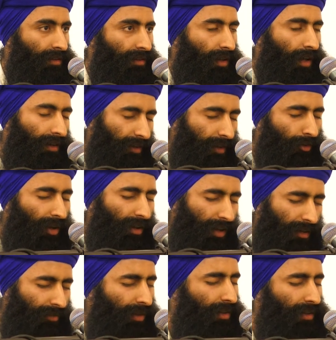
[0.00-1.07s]
And there are
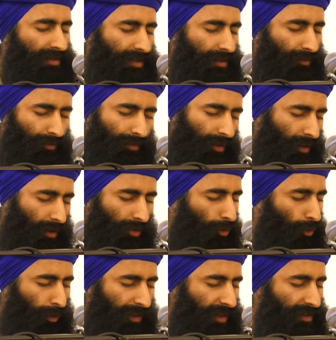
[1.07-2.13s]
levels and
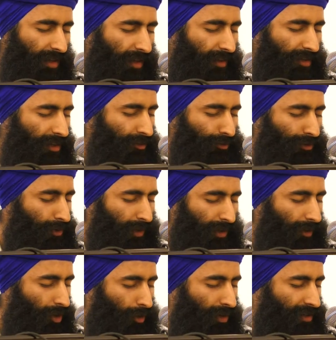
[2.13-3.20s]
all these other things which we
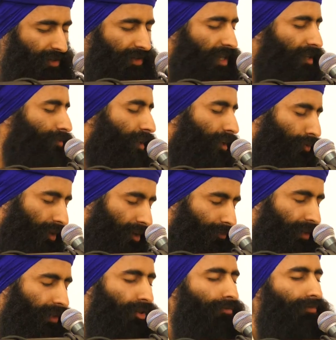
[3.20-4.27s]
can go in today, but I want to
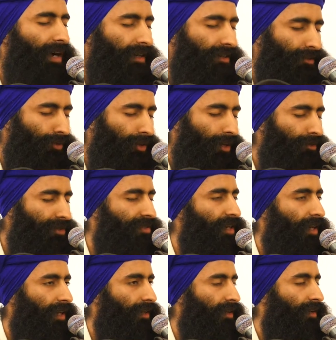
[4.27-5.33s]
bring you back to what I was
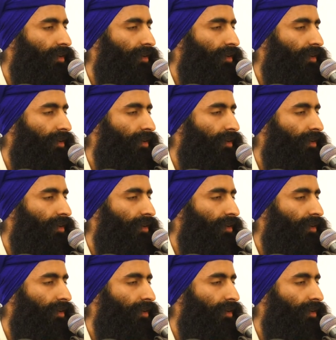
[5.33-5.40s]
saying.